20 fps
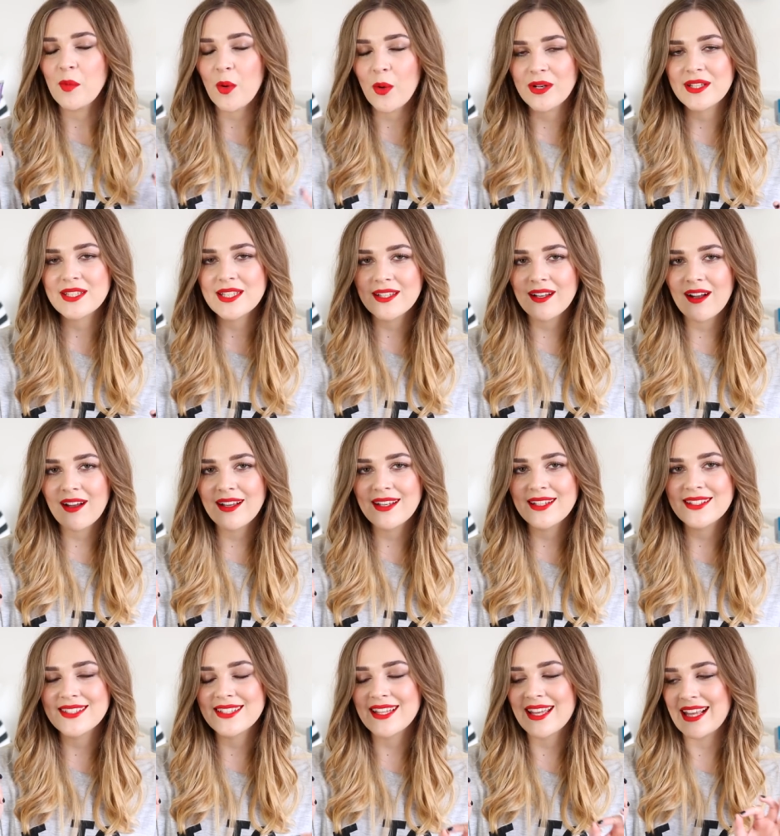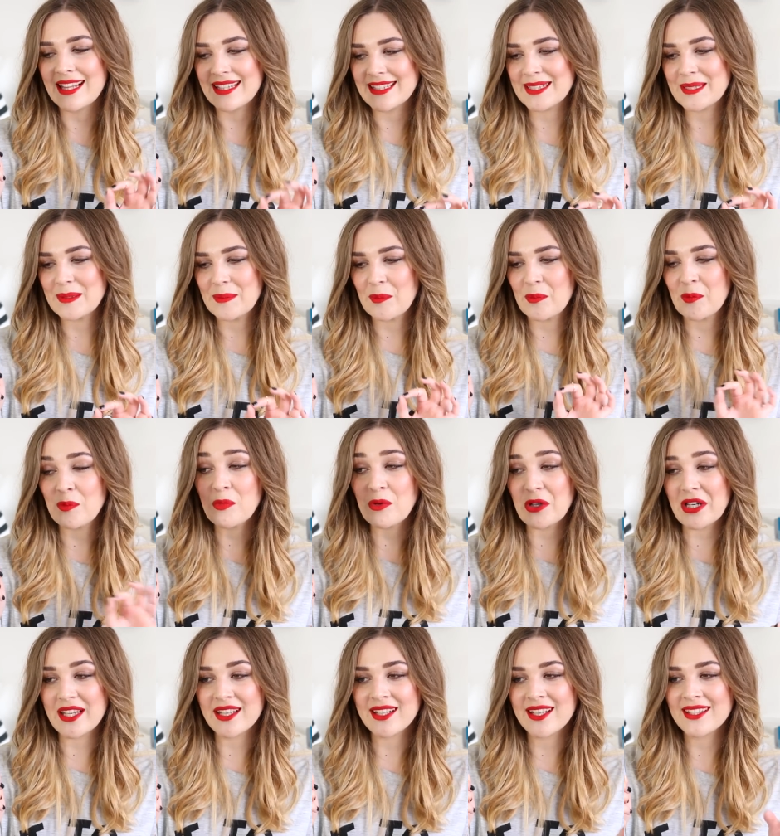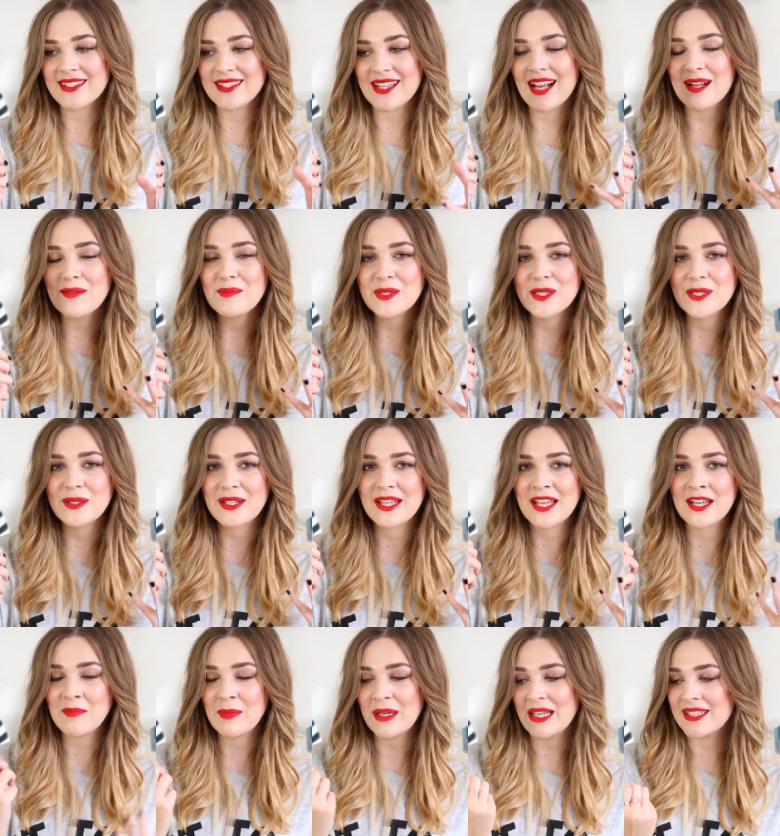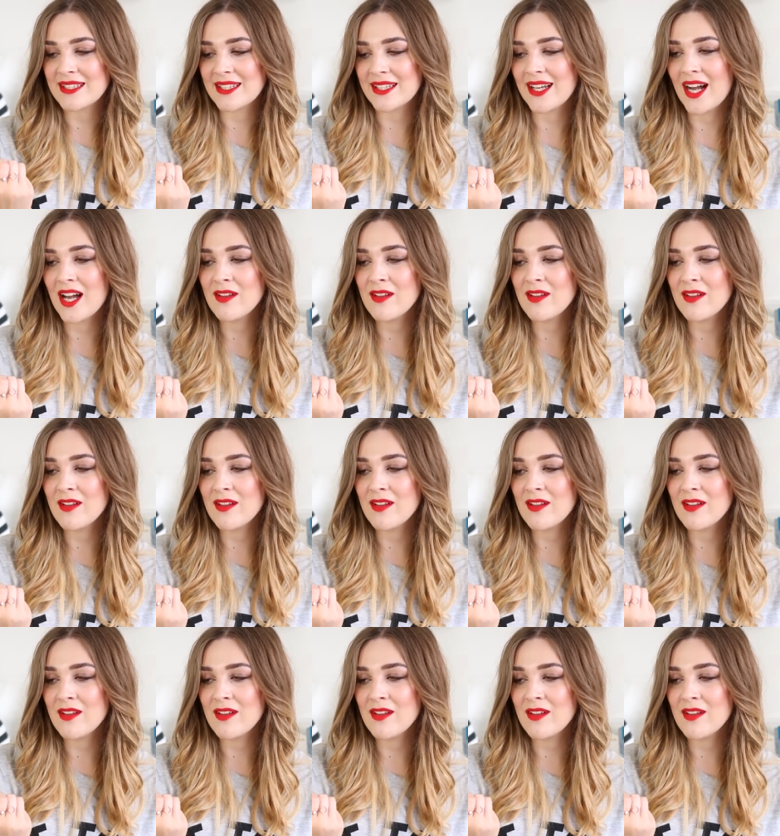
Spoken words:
but honestly guys, it's brilliant. It's absolutely amazing.